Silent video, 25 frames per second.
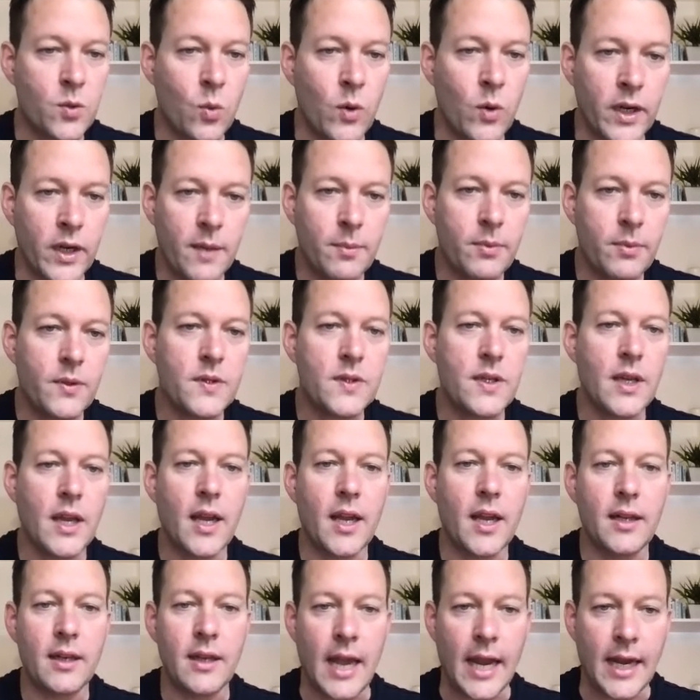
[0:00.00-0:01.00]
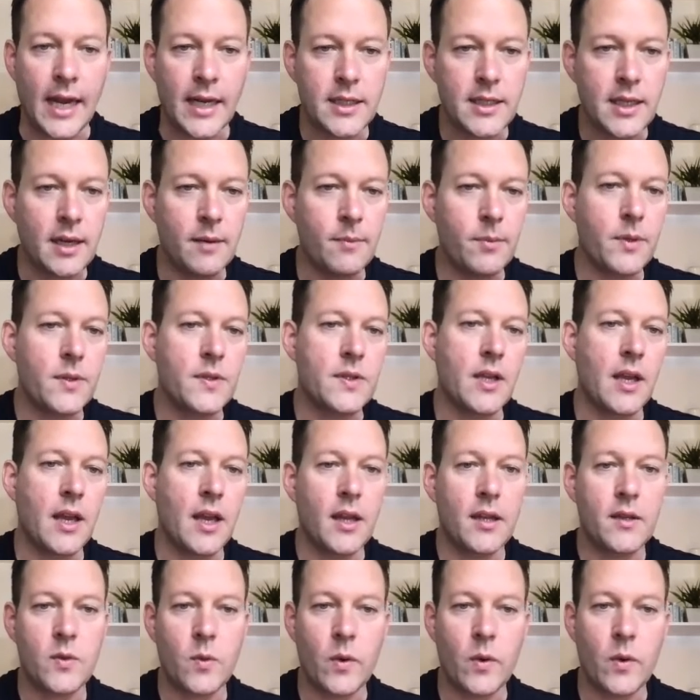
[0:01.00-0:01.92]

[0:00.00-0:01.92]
20%, 19%,